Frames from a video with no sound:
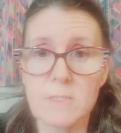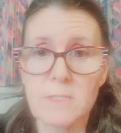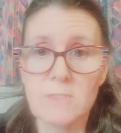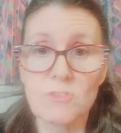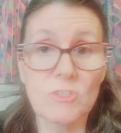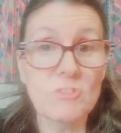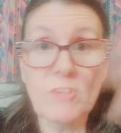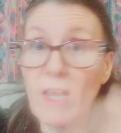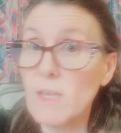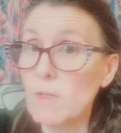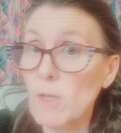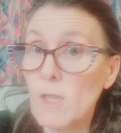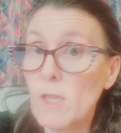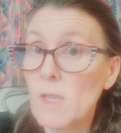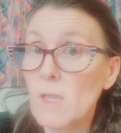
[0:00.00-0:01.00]
Just like,
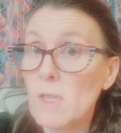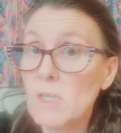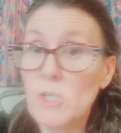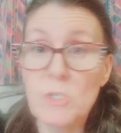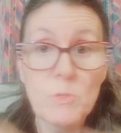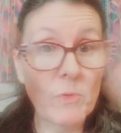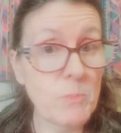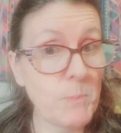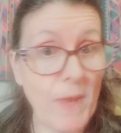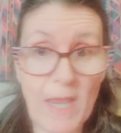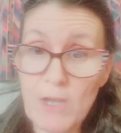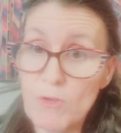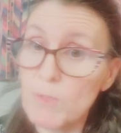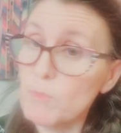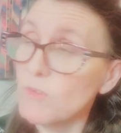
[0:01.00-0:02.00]
with
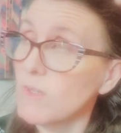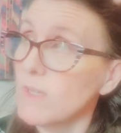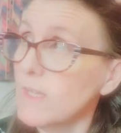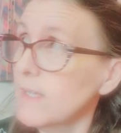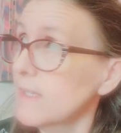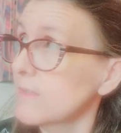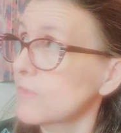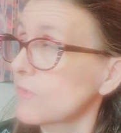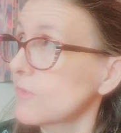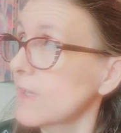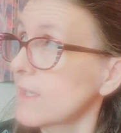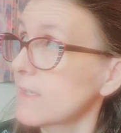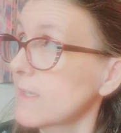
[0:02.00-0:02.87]
bankruptcy, it's